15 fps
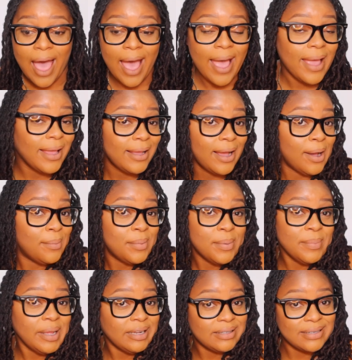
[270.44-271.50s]
I am a
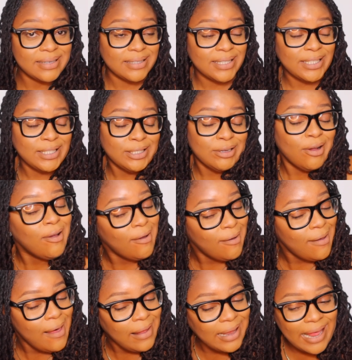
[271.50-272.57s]
maintenance
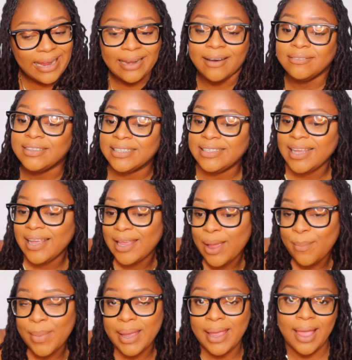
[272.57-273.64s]
girl. I love to take care
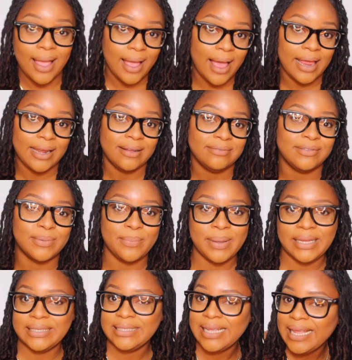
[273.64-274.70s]
of my hair. I love to
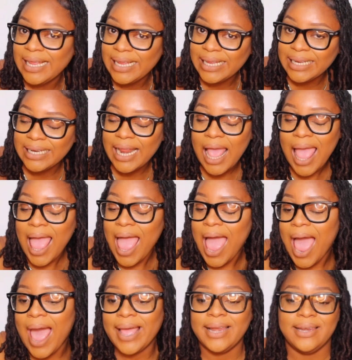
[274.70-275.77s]
maintain.
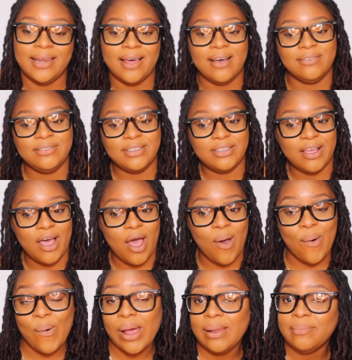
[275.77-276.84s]
I love to
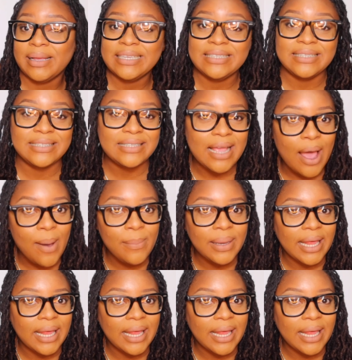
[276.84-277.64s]
oil my scalp.